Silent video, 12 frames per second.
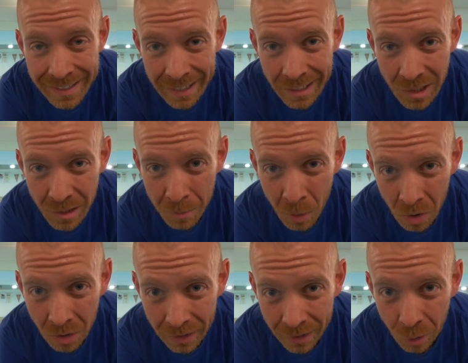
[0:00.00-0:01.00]
take
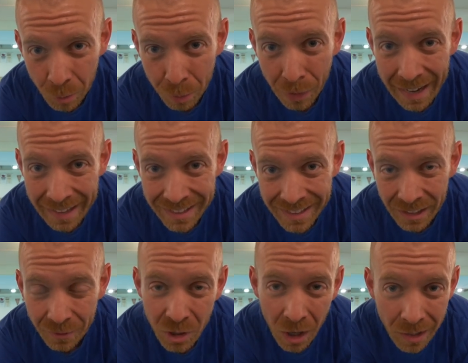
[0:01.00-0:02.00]
small little breaths.
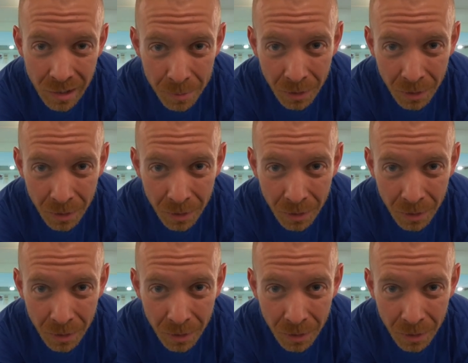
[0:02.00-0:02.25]
And I've talked